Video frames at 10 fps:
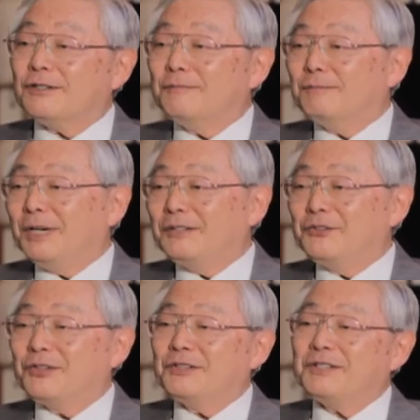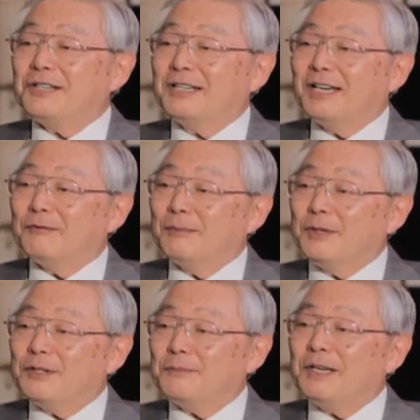and budgets and
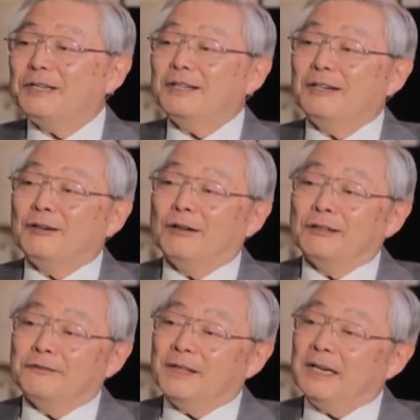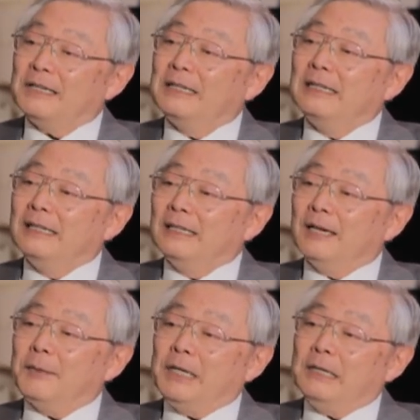government spending and all of that.
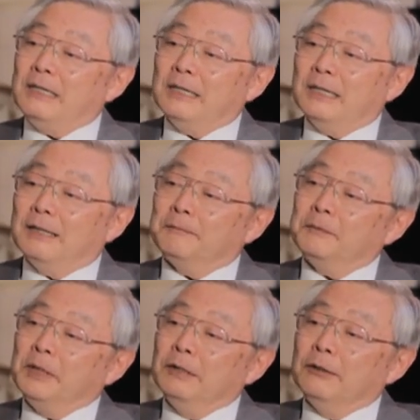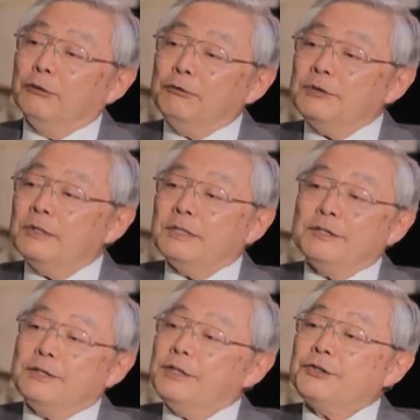I mean, who's the
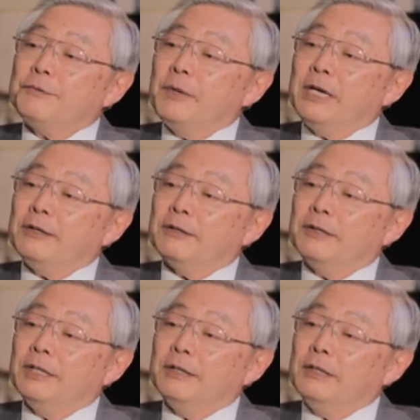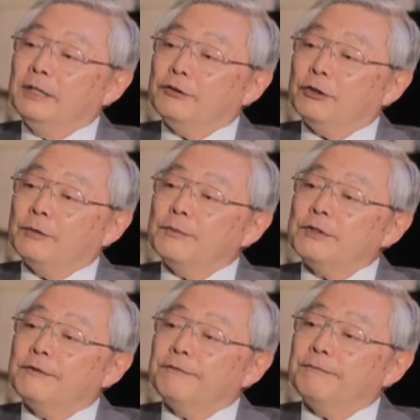decision maker in terms
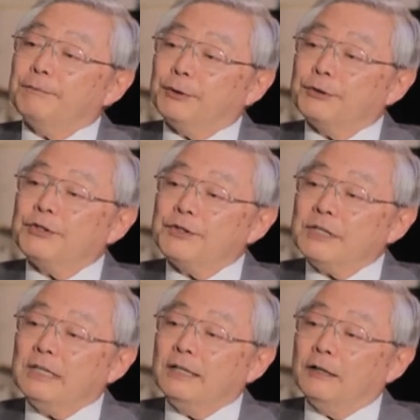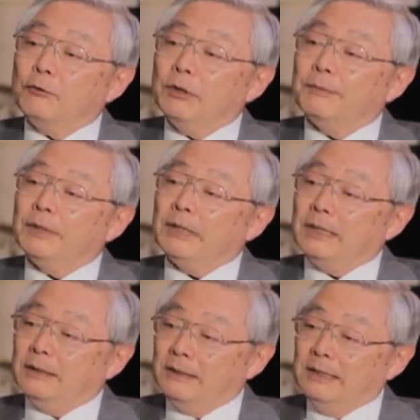of purchasing the equipment?
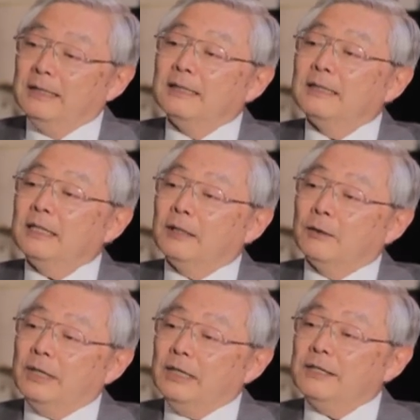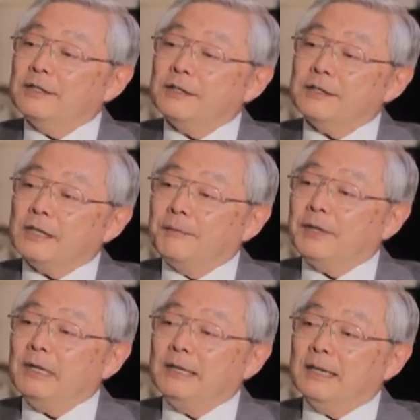And, is this
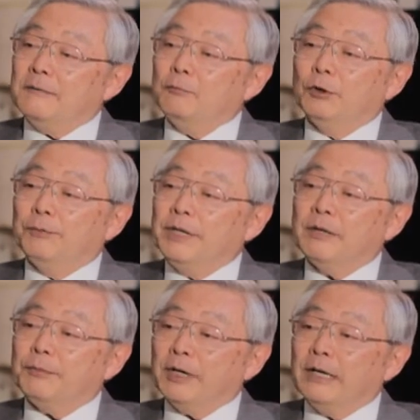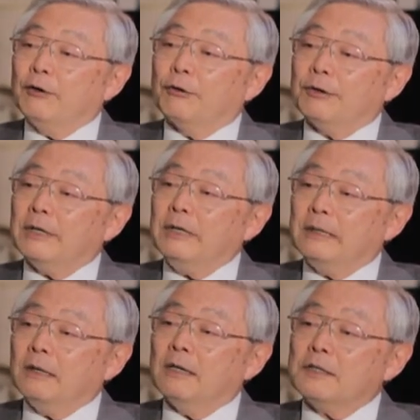something that will be a priority
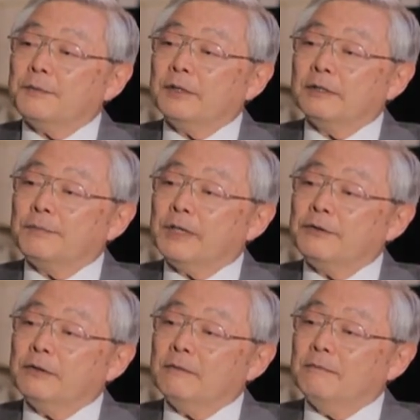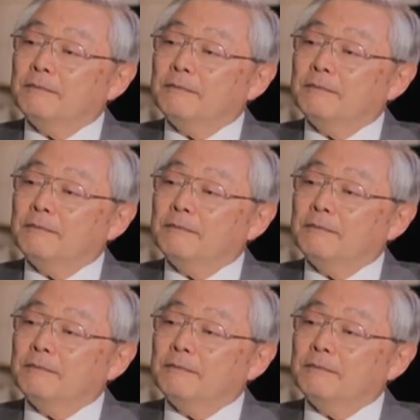in a hospital's budget?